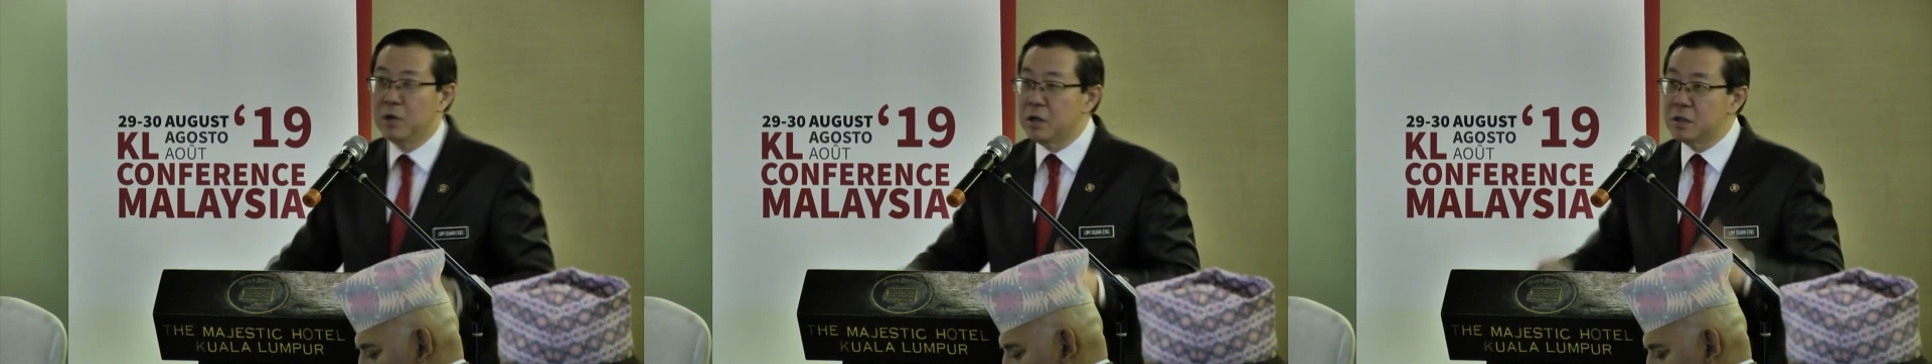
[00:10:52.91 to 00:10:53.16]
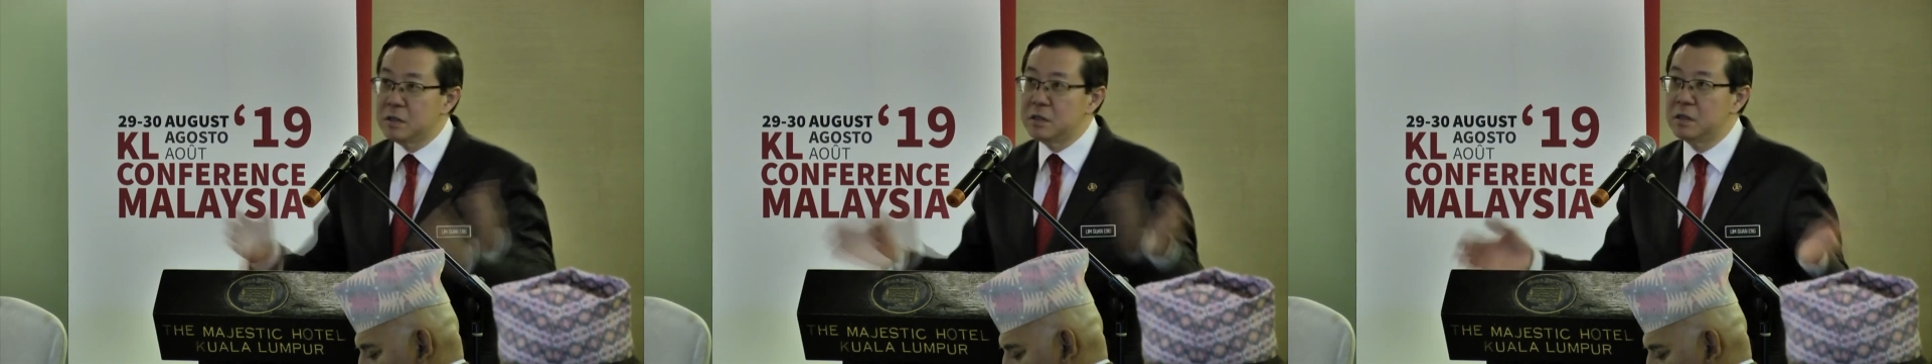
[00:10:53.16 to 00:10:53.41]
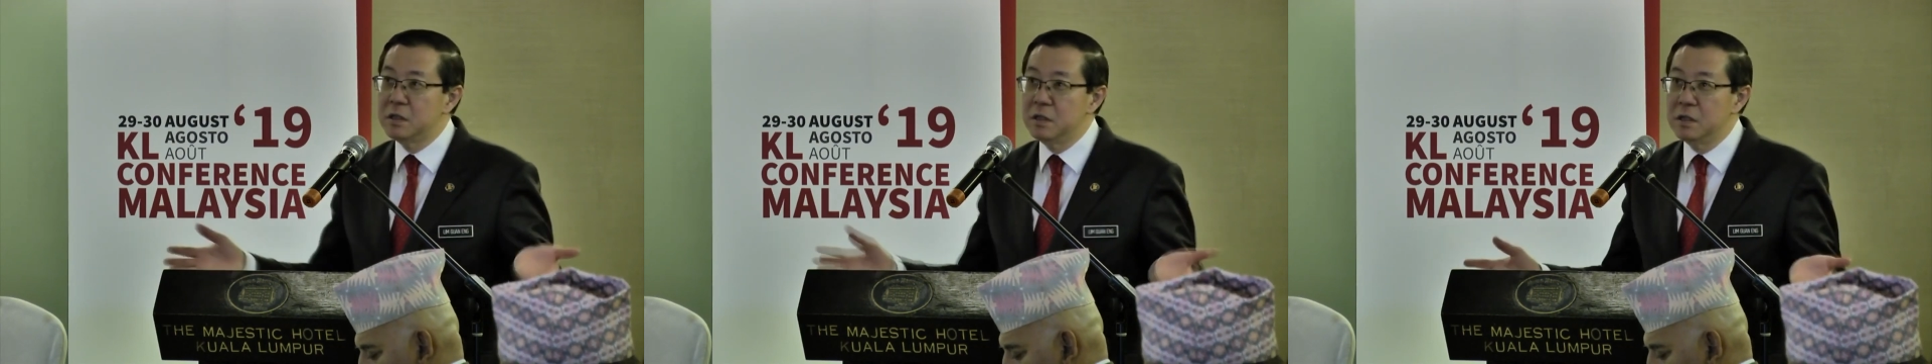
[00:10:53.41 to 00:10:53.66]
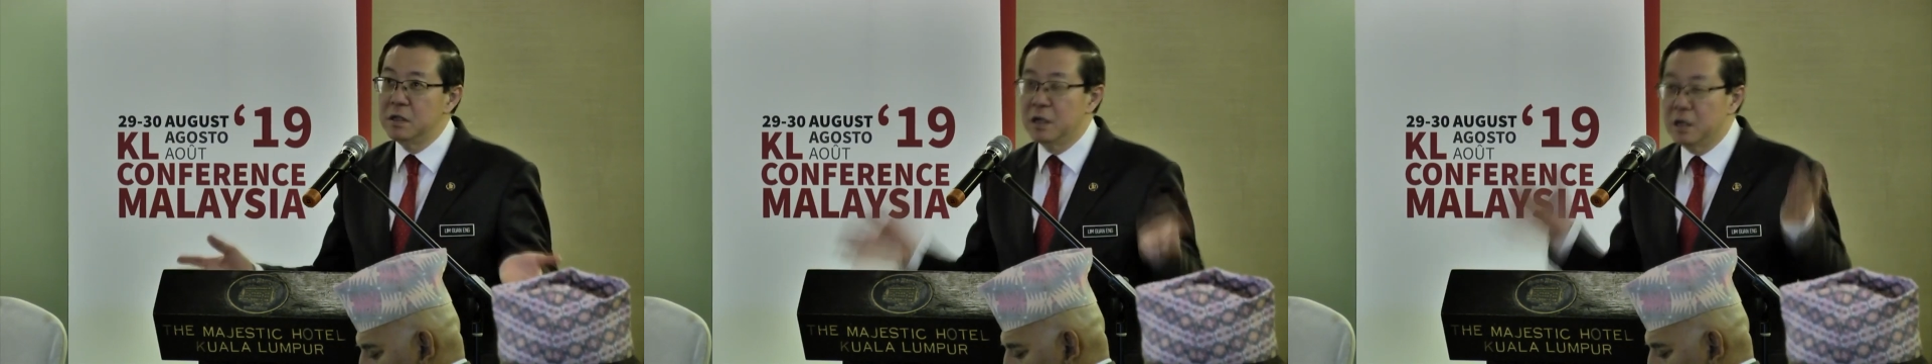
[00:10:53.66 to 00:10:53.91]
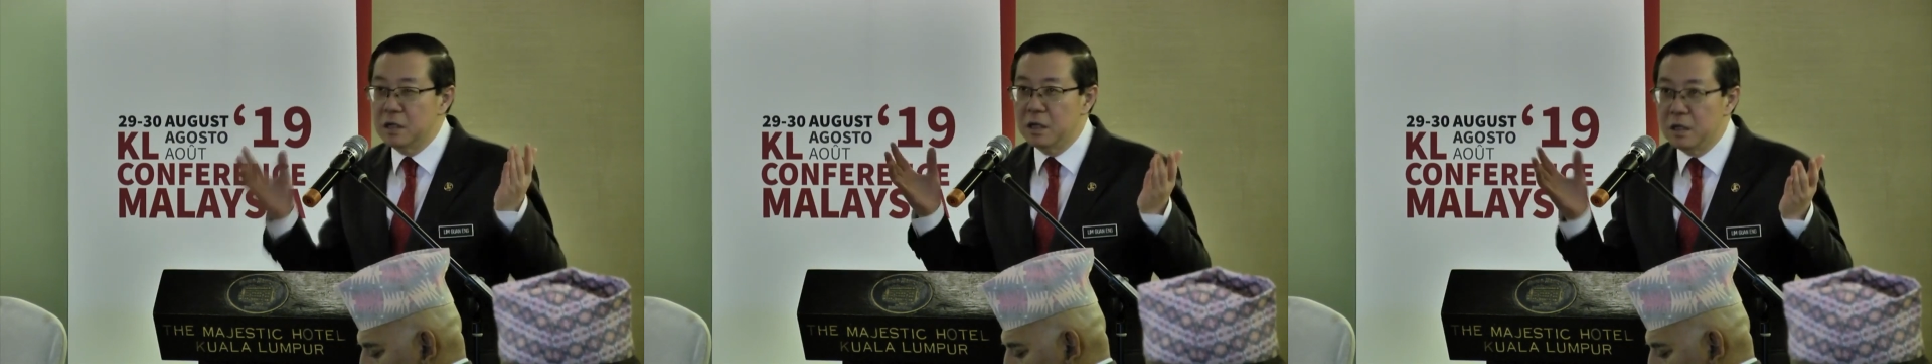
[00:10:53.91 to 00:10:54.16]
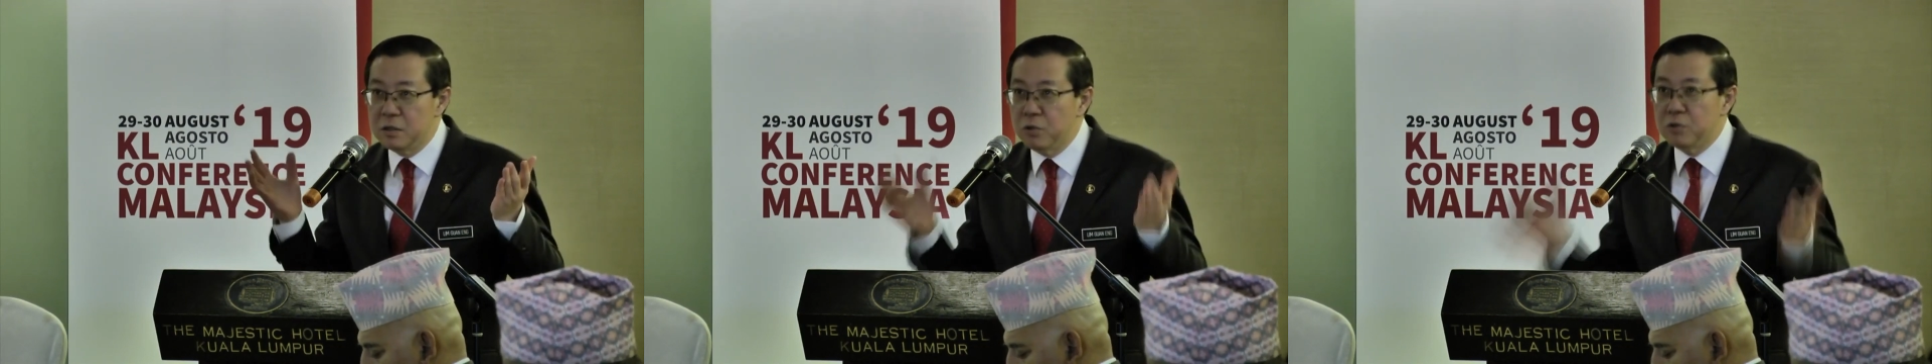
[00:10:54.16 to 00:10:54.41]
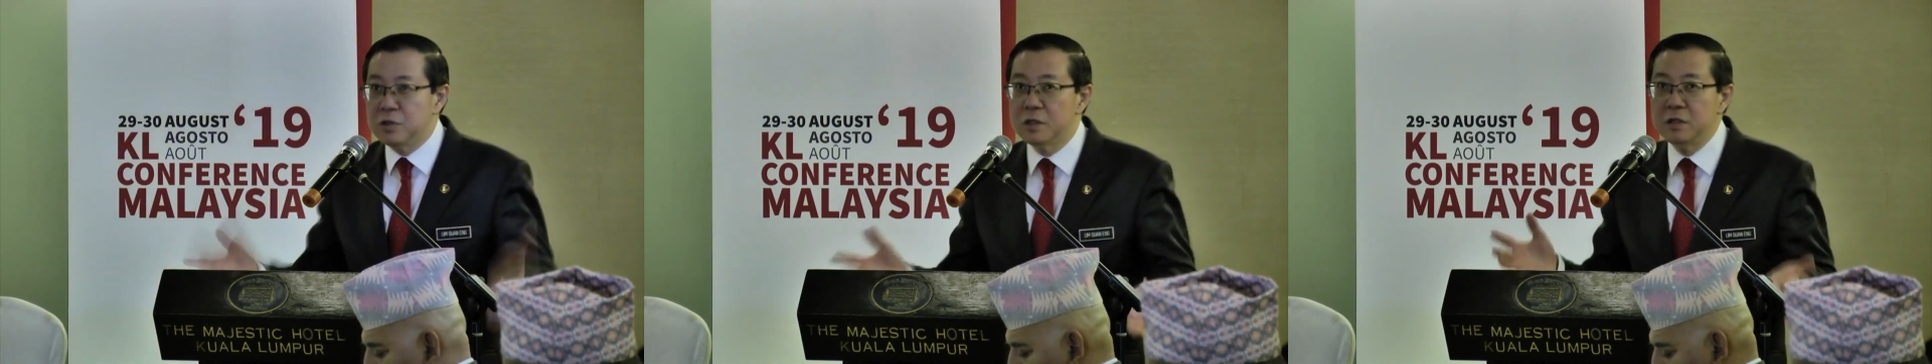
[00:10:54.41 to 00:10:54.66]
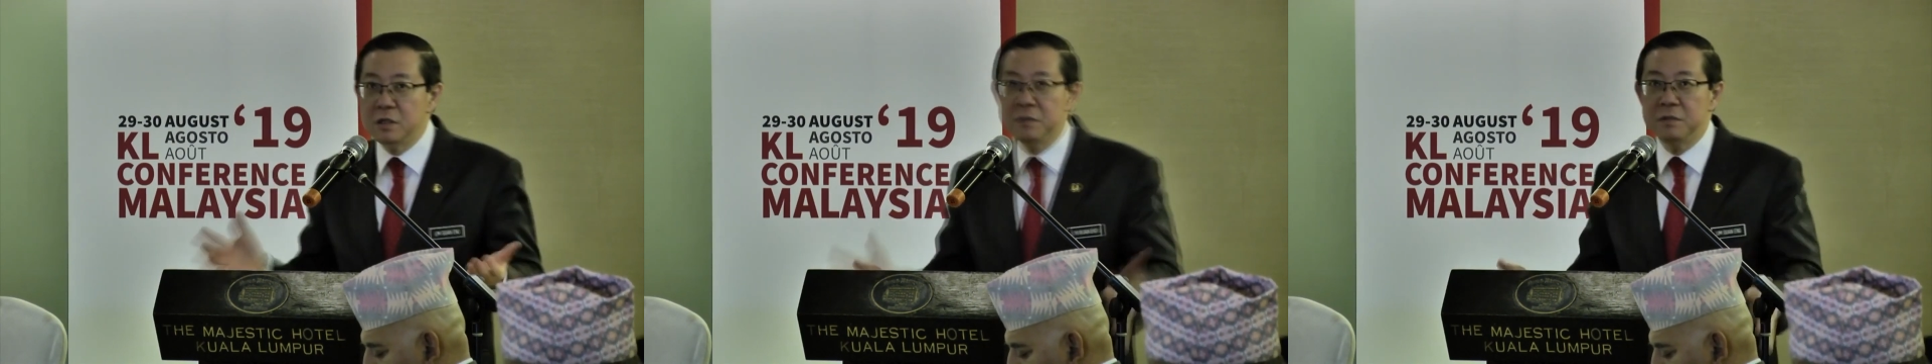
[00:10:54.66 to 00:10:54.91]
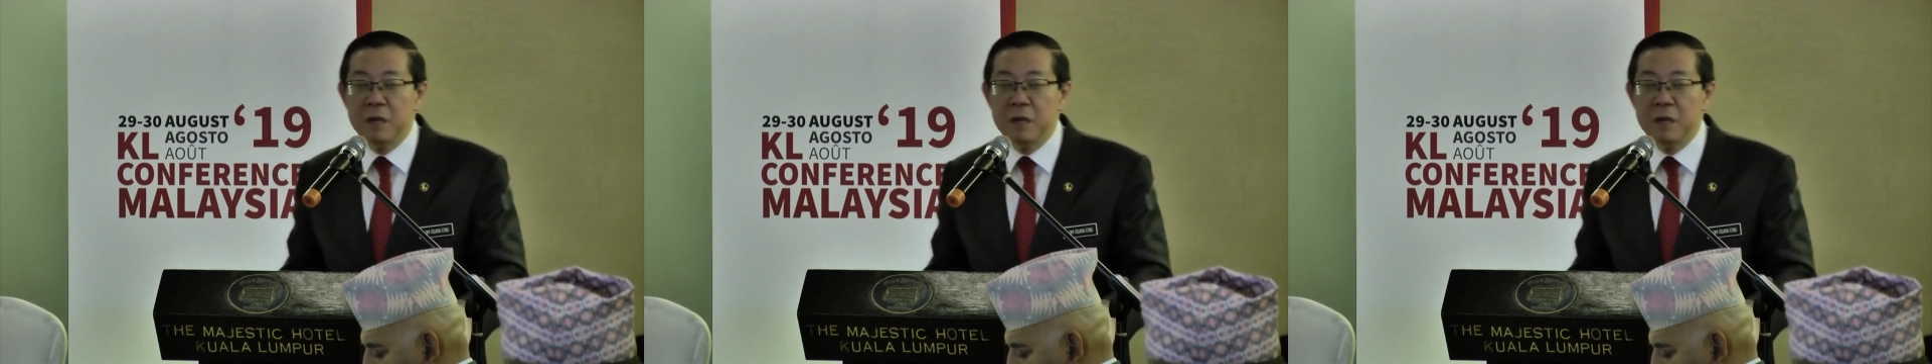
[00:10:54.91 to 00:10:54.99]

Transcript: because social